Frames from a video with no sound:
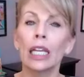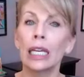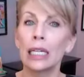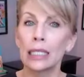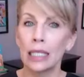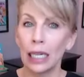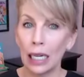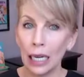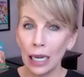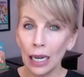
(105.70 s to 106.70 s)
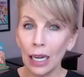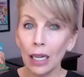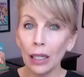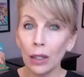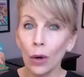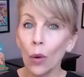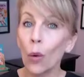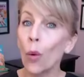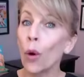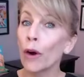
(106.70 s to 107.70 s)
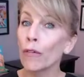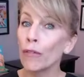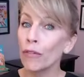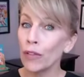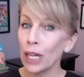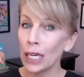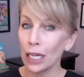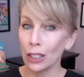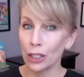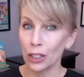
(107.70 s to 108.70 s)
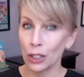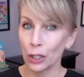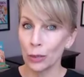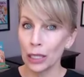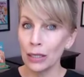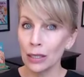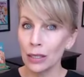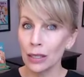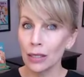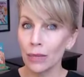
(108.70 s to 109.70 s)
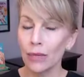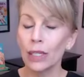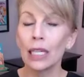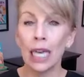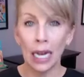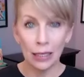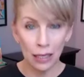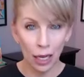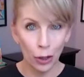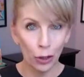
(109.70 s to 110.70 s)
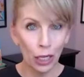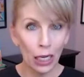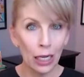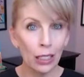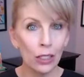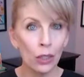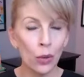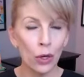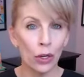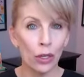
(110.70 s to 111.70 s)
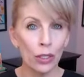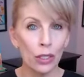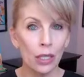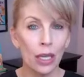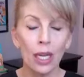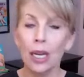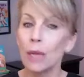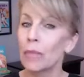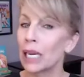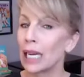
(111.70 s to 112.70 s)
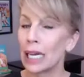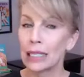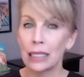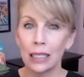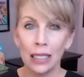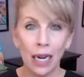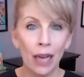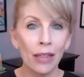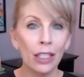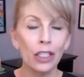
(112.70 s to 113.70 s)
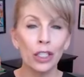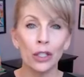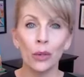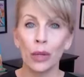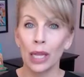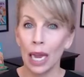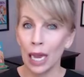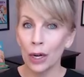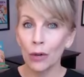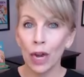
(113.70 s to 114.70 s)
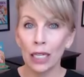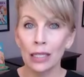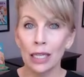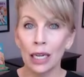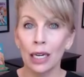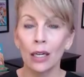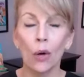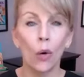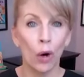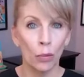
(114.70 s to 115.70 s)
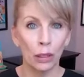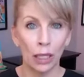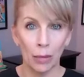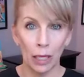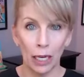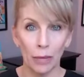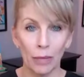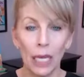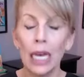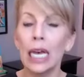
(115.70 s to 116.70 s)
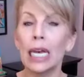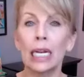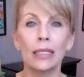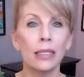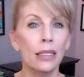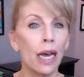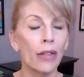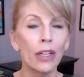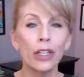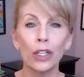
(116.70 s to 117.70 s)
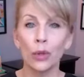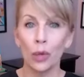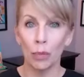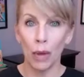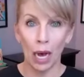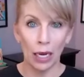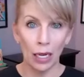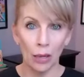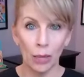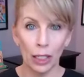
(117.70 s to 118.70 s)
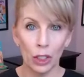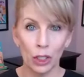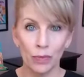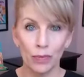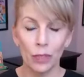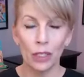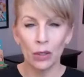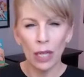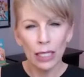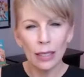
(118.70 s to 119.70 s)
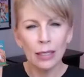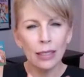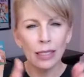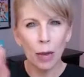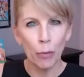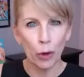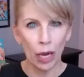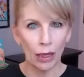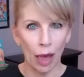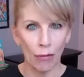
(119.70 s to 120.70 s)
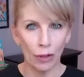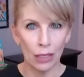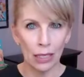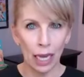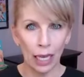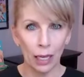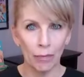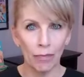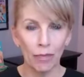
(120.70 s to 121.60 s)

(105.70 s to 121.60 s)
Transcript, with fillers: It is an eating, or feeding disturbance, yes, under eating disorders, but it has nothing to do with anorexia or bulimia. It has nothing to do with body image. So let's separate that for a second.